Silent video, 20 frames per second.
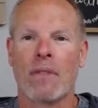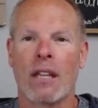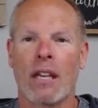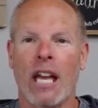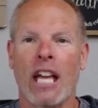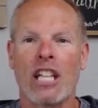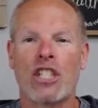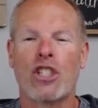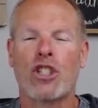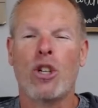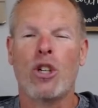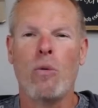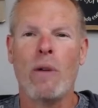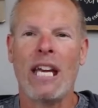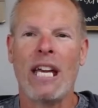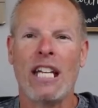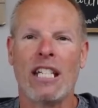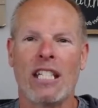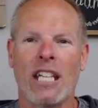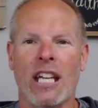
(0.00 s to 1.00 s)
It's too
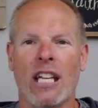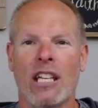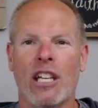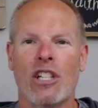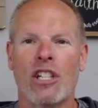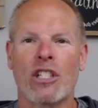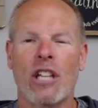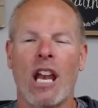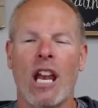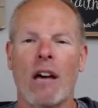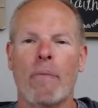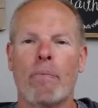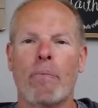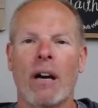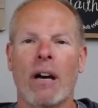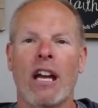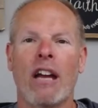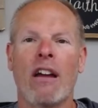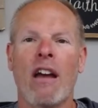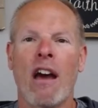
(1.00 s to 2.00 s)
easy to set up
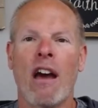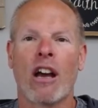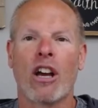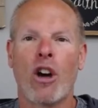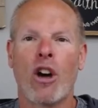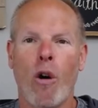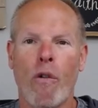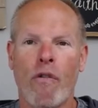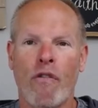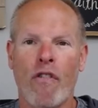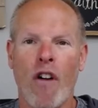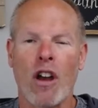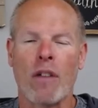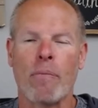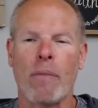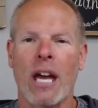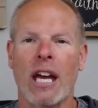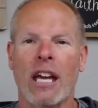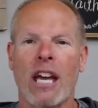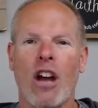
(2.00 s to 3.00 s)
a
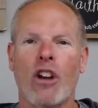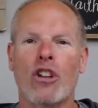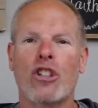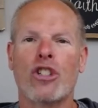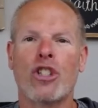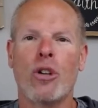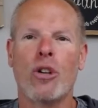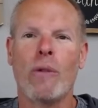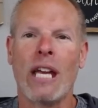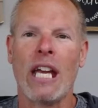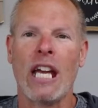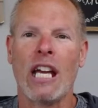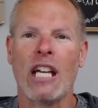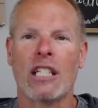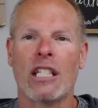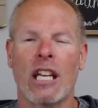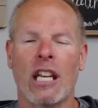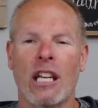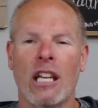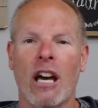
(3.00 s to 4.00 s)
GoFundMe account. It's too
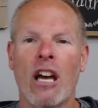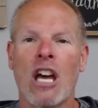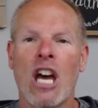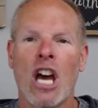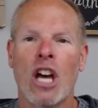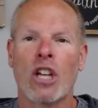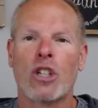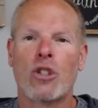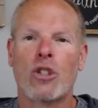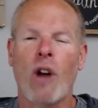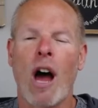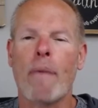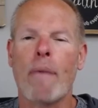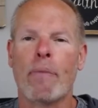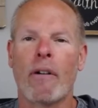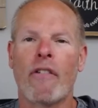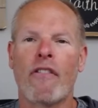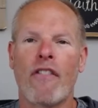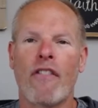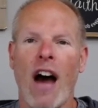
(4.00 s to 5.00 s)
easy to drop
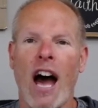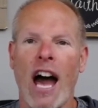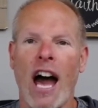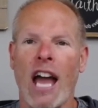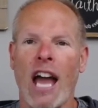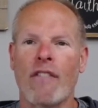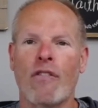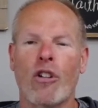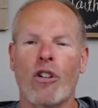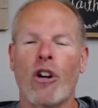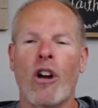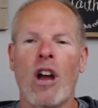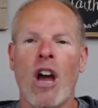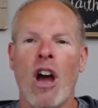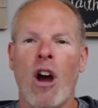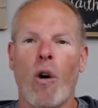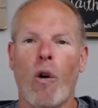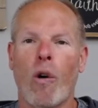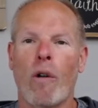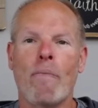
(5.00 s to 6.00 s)
a $5
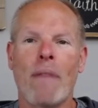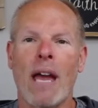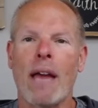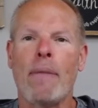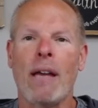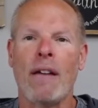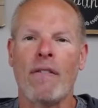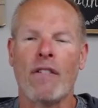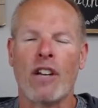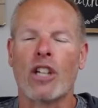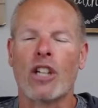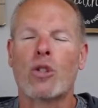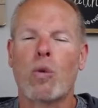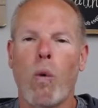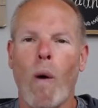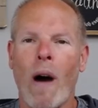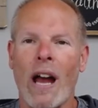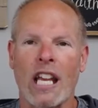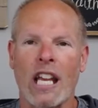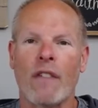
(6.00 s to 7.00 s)
or maybe even a
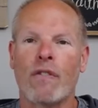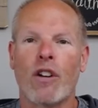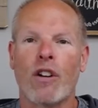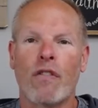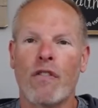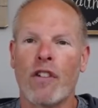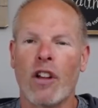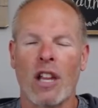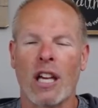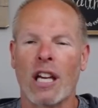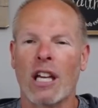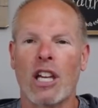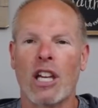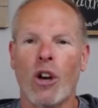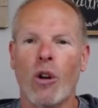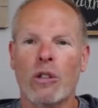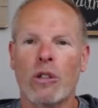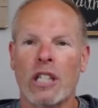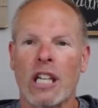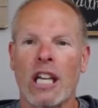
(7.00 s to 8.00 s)
$20 if you're feeling
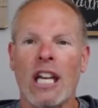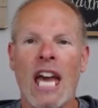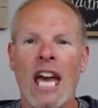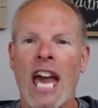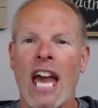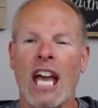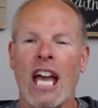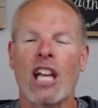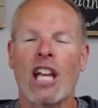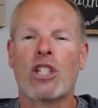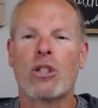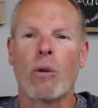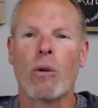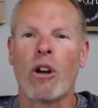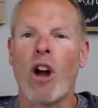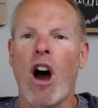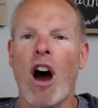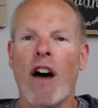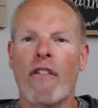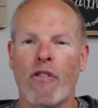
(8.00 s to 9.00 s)
guilty into an
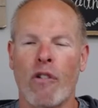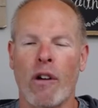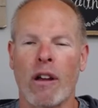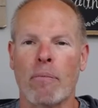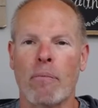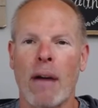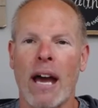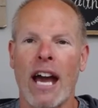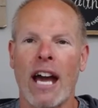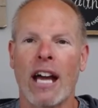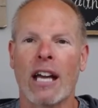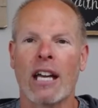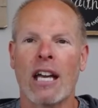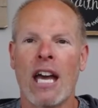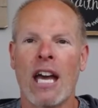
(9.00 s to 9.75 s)
offering bag.